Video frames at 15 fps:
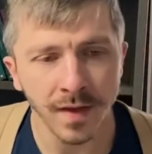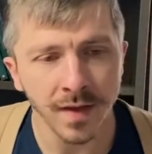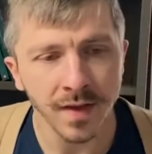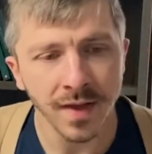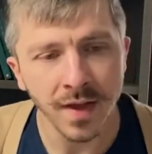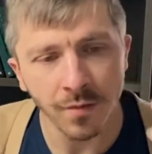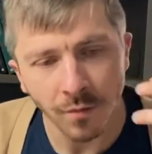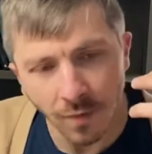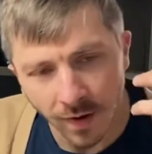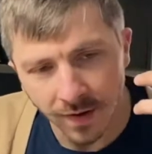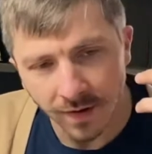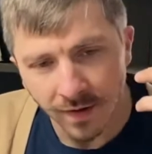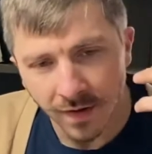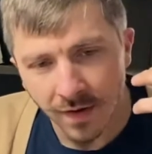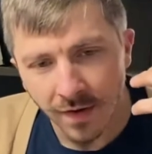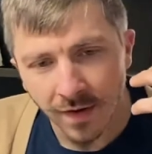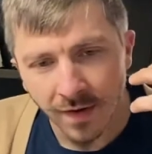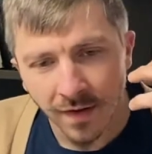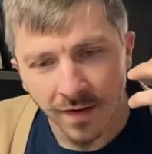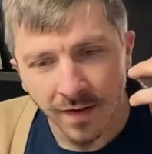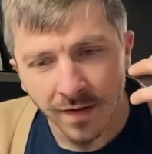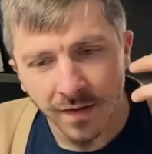he,
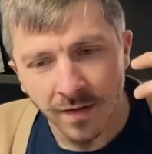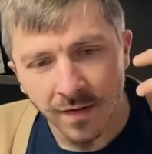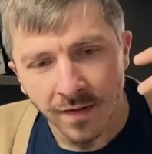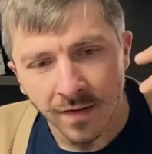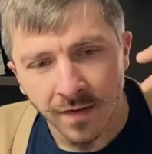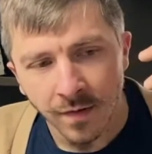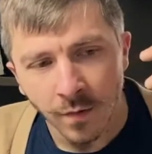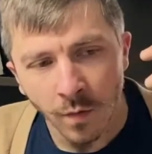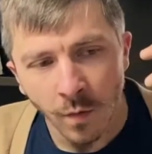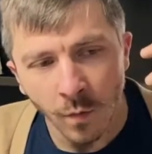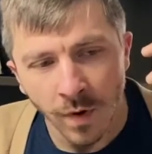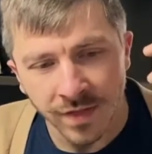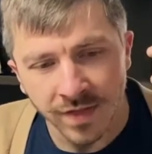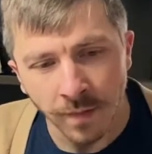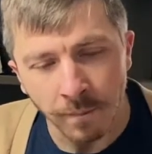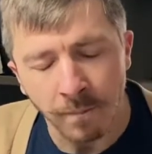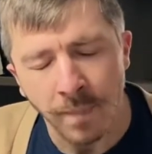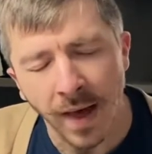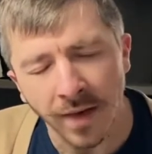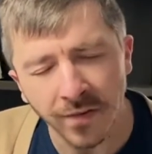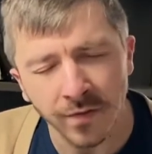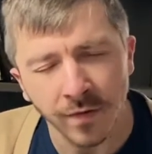with the
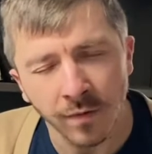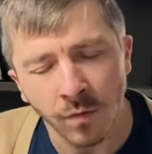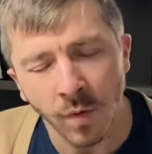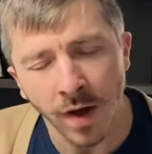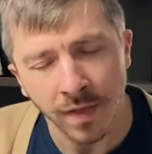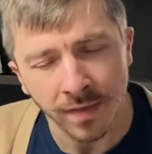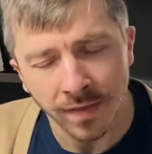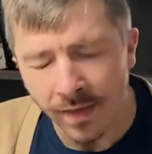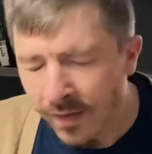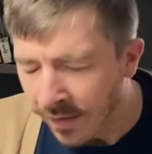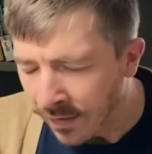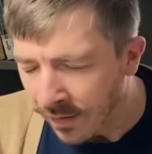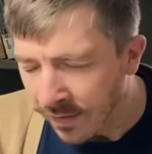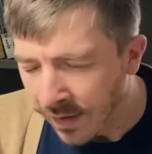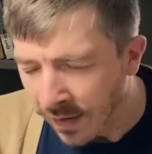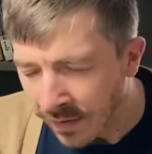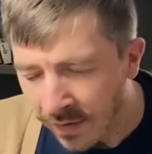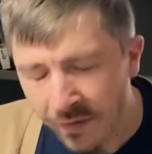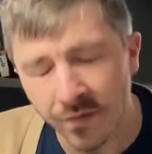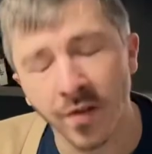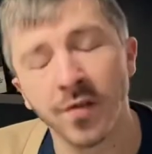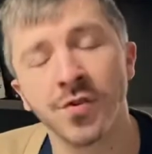best of what the
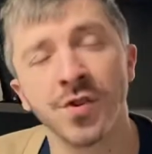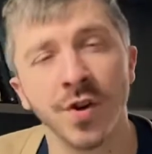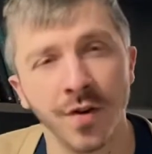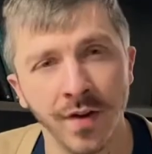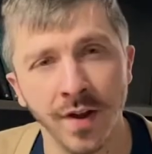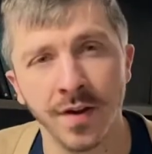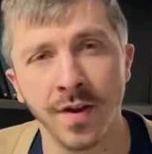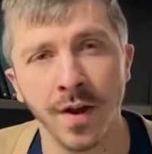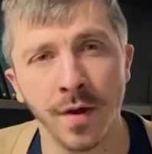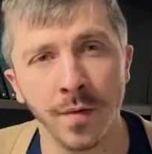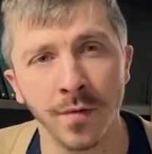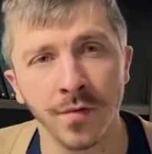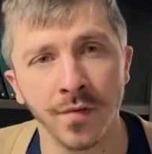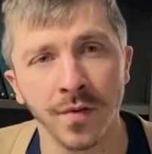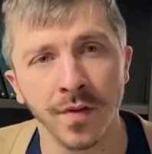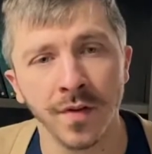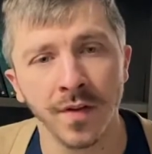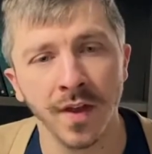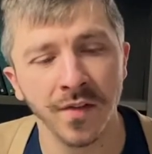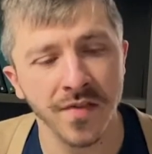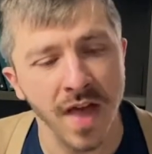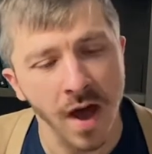centurion knows,
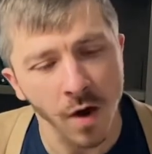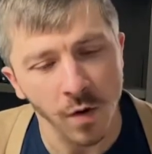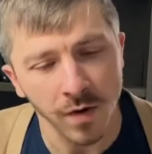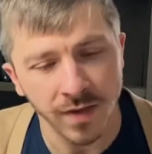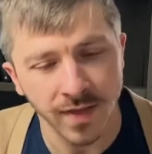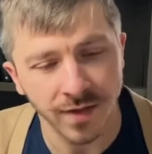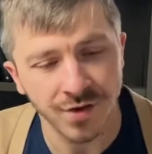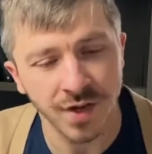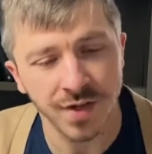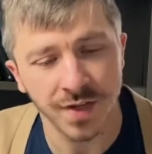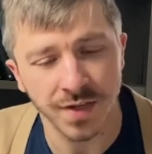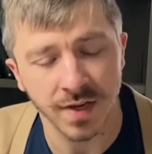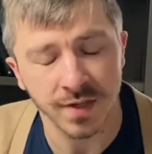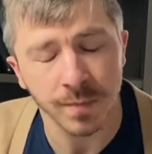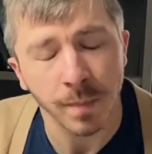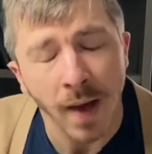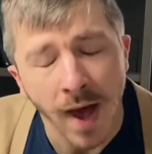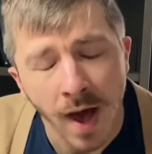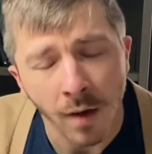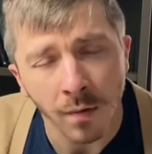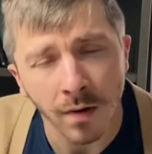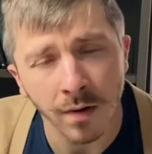is not only that Jesus has
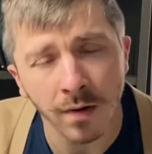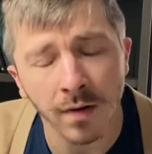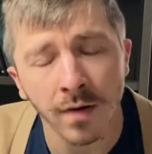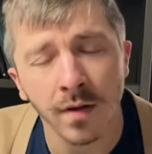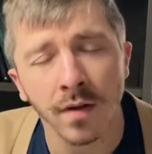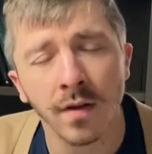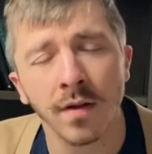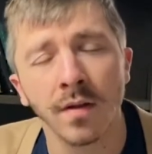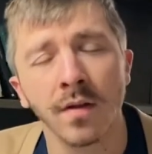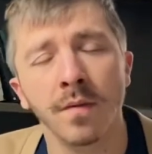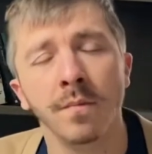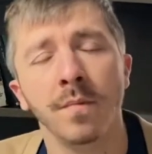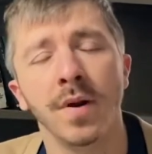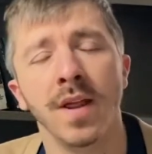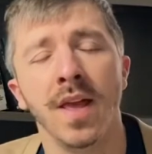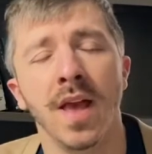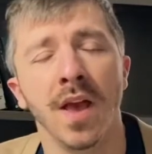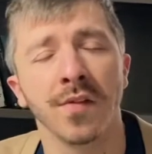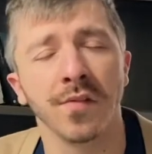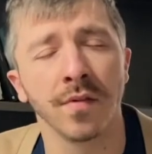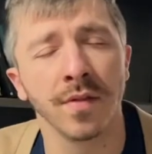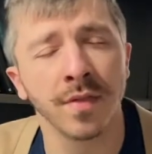power, but he
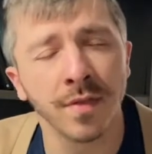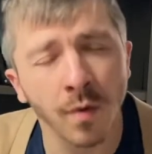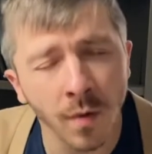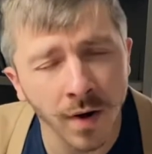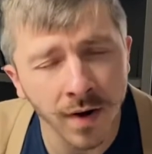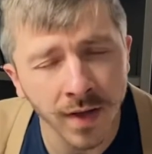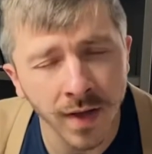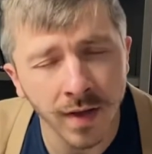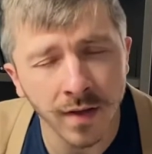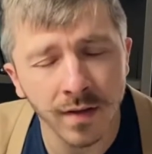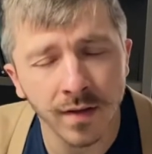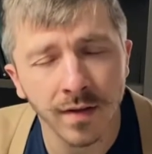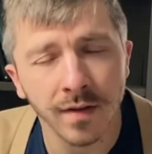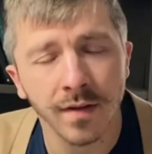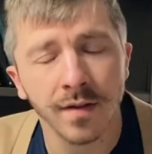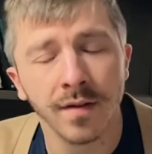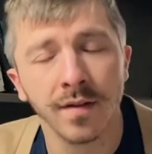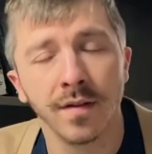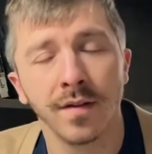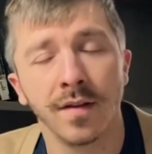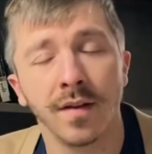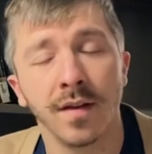has authority,
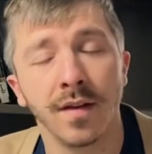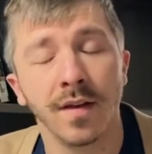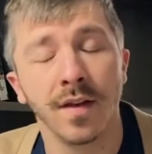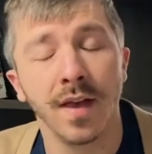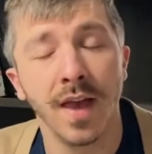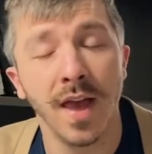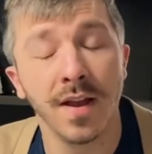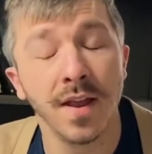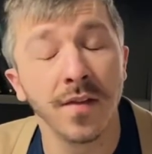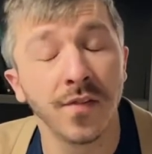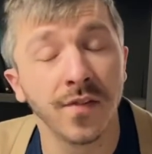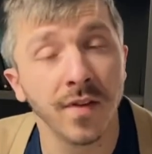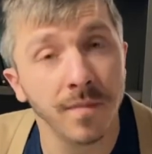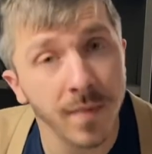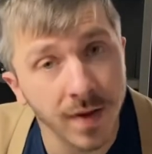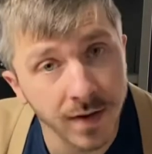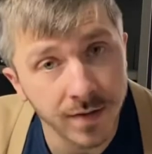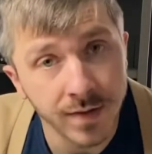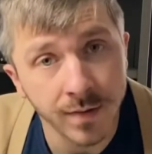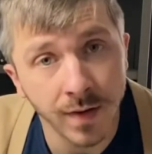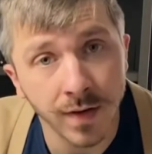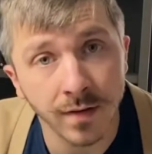and he submitted
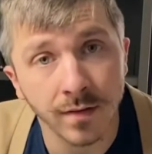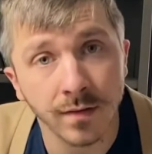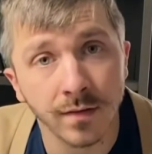to it.